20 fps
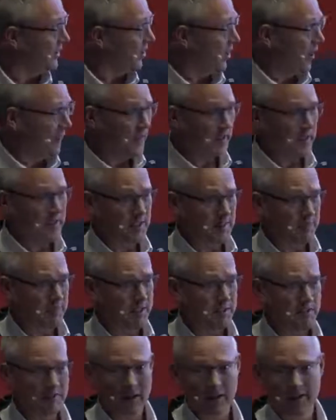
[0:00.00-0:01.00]
On the S&P
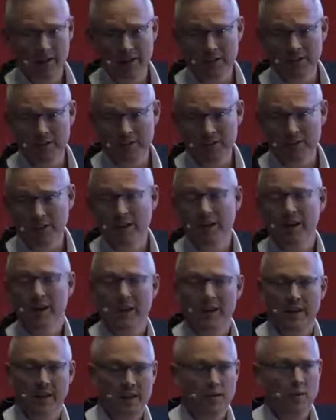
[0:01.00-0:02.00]
500,
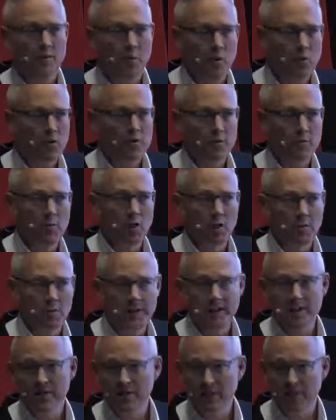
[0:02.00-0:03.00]
there's more smart
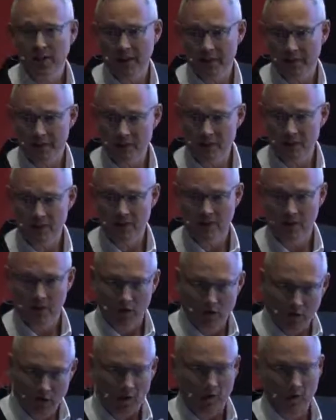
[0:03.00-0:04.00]
beta funds
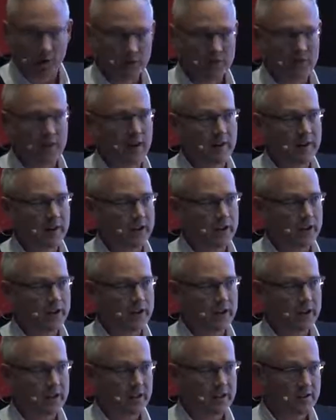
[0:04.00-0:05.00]
on those 500
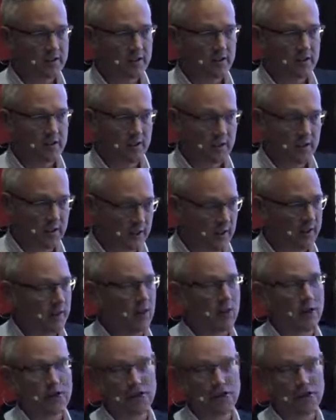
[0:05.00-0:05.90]
shares than there are